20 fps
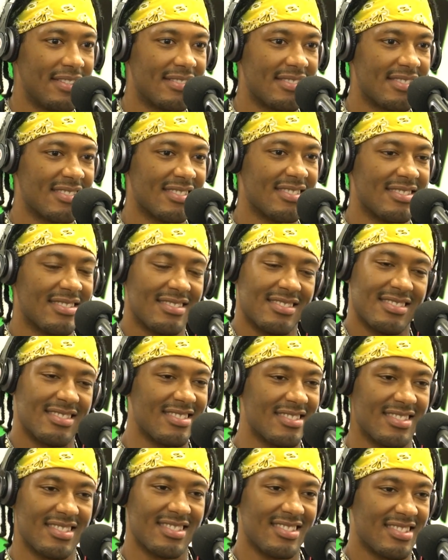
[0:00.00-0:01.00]
Especially house
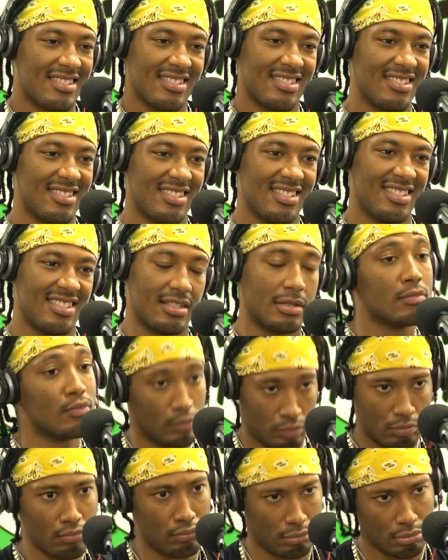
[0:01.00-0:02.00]
parties. Like, you
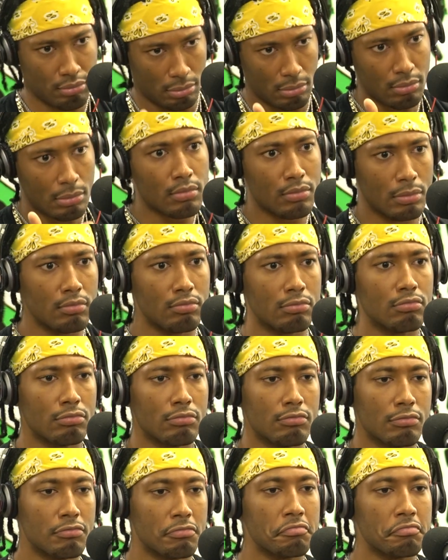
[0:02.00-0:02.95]
know, when you know, I